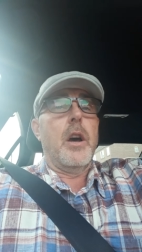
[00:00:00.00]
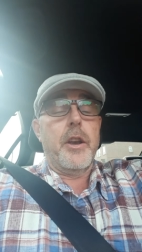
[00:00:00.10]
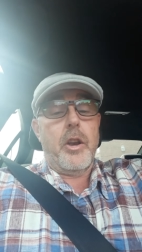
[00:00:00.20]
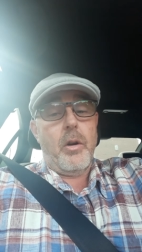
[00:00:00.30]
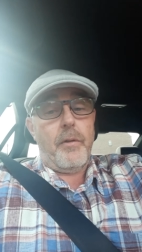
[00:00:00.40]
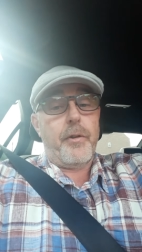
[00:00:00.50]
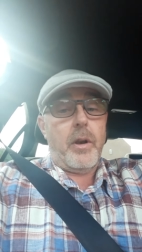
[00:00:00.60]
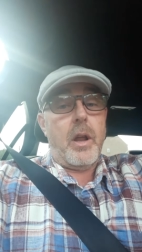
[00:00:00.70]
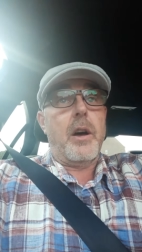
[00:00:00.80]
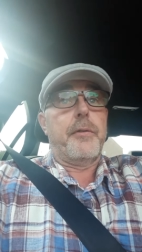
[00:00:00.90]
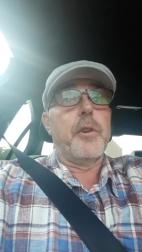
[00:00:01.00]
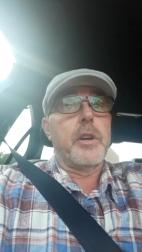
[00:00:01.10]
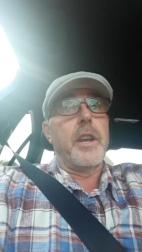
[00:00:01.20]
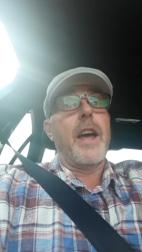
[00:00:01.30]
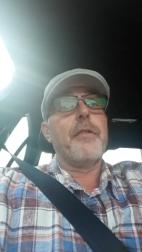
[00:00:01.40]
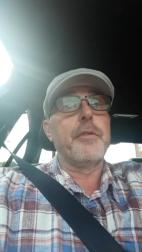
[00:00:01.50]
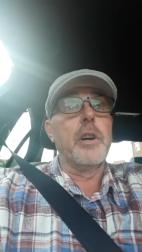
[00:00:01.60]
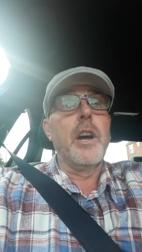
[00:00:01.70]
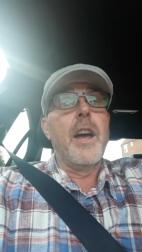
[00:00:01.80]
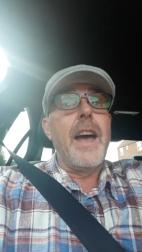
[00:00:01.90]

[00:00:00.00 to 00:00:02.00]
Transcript: and an awful lot of fucking effort